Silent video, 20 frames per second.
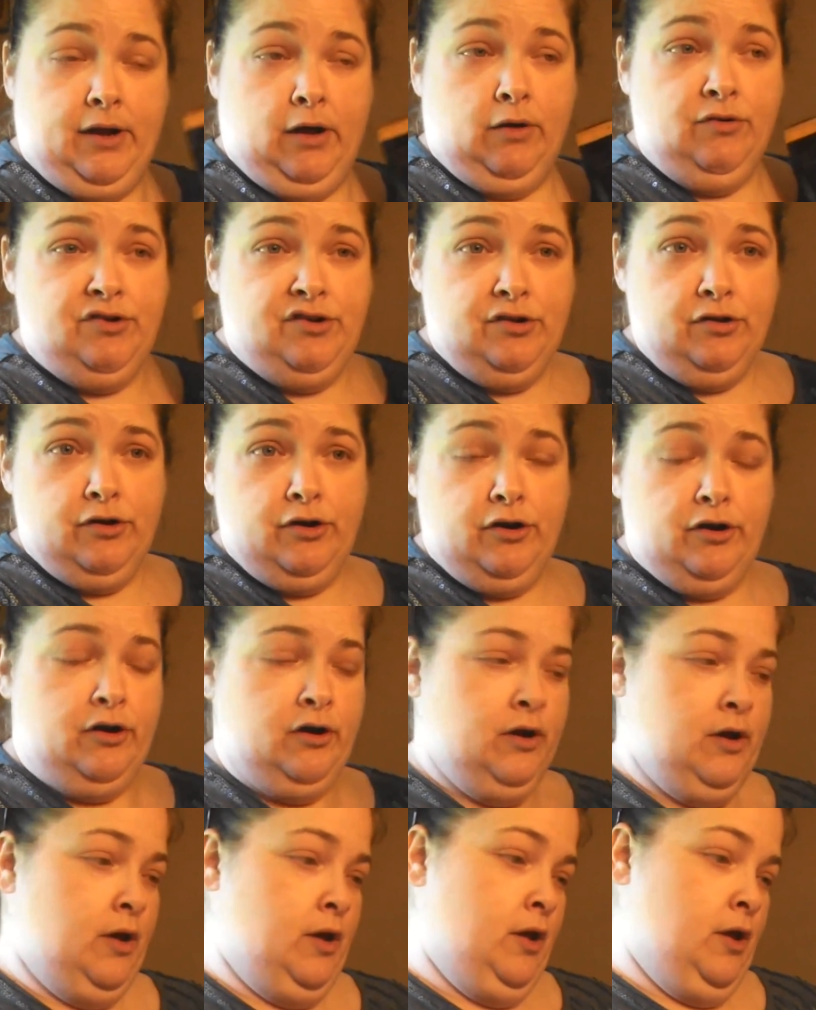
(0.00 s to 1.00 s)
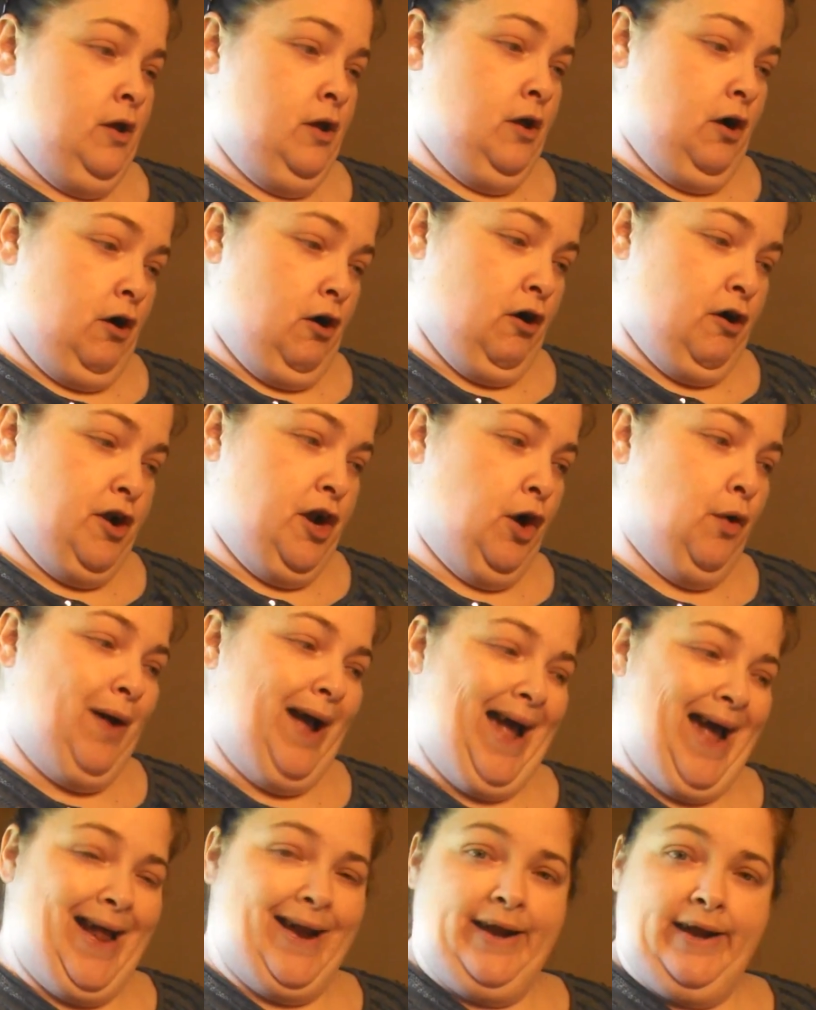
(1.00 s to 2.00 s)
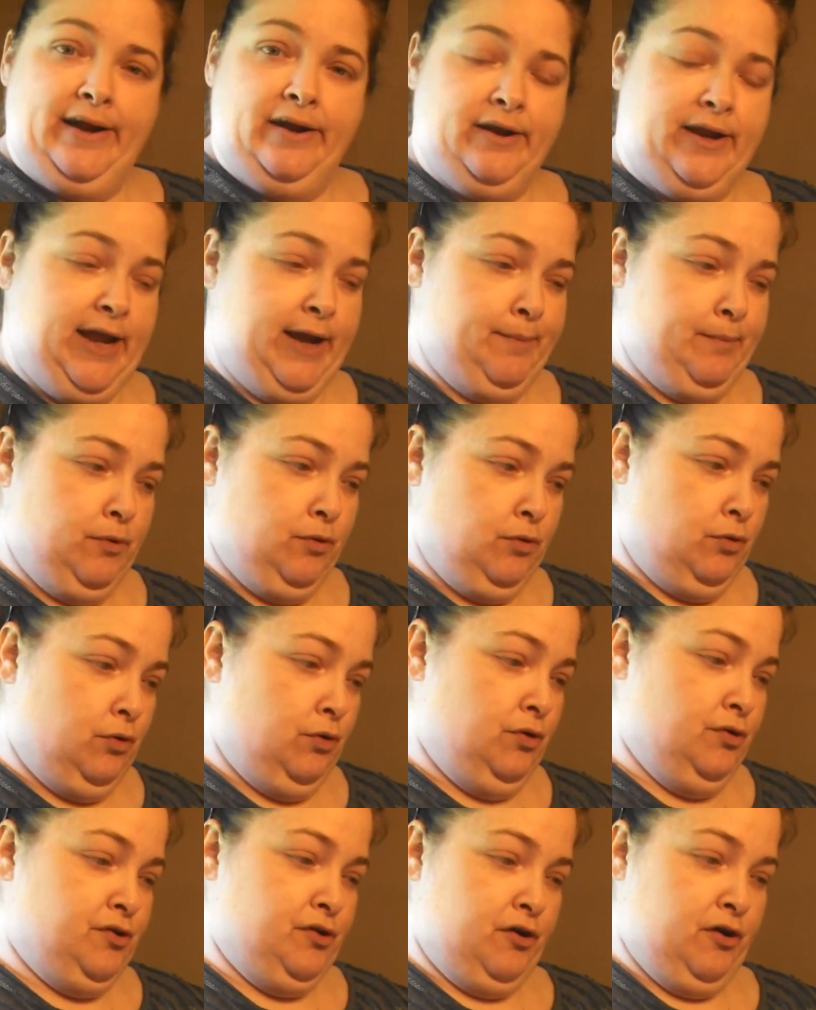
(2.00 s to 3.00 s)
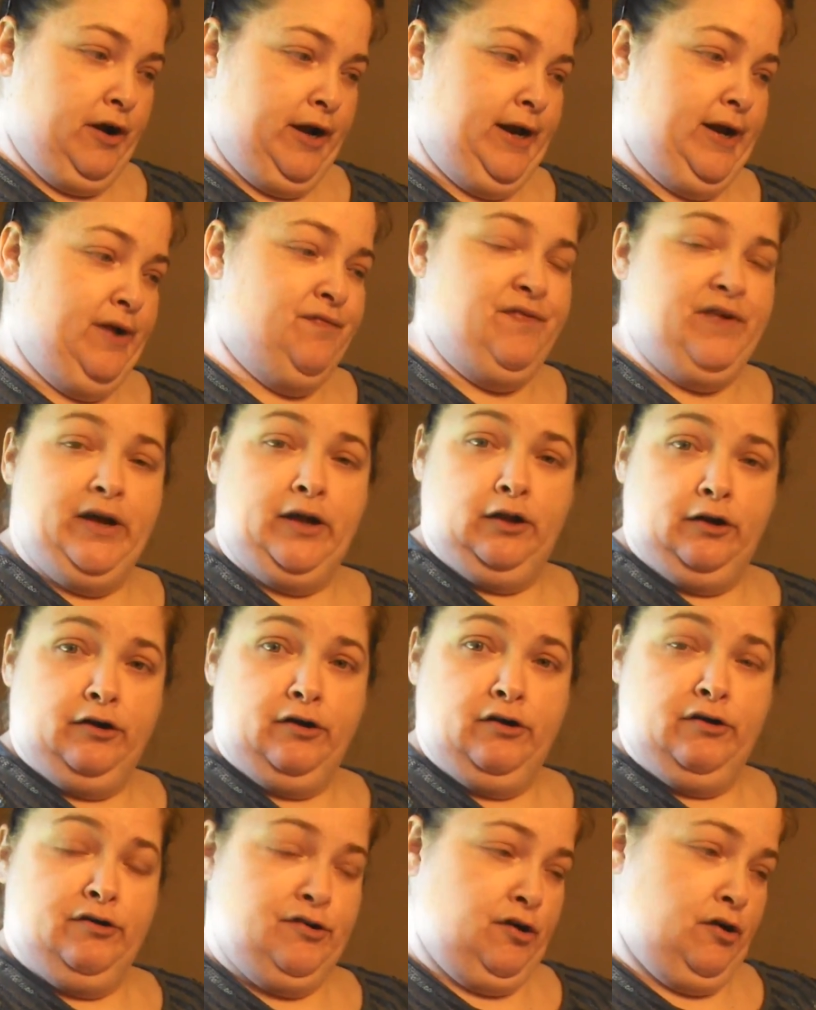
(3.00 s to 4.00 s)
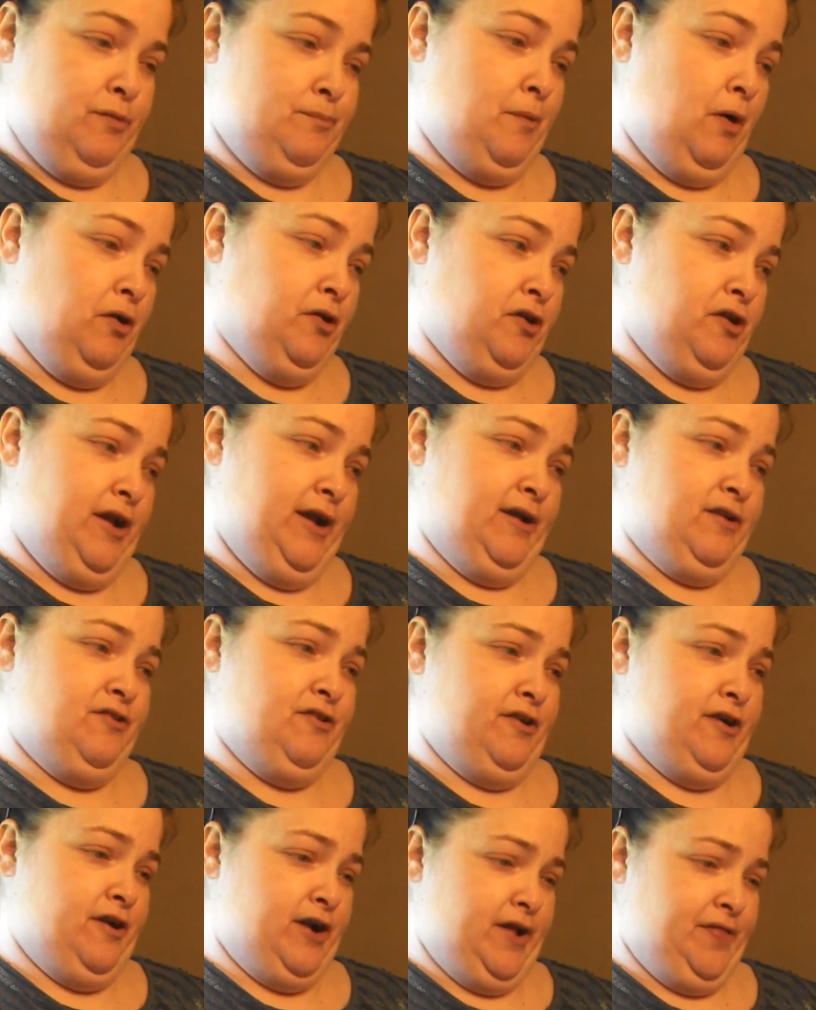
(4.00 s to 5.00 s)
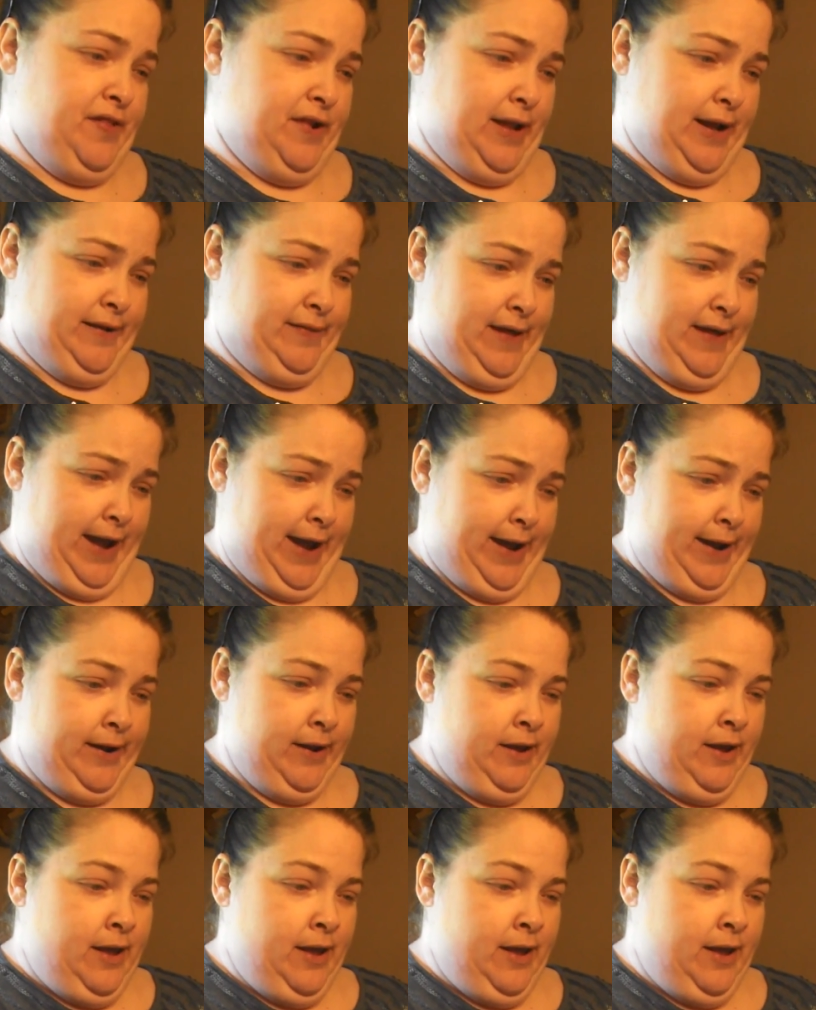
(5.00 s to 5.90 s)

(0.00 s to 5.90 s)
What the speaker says: No sugar or no added chemicals or any fillers or maltodextrin or nothing like that.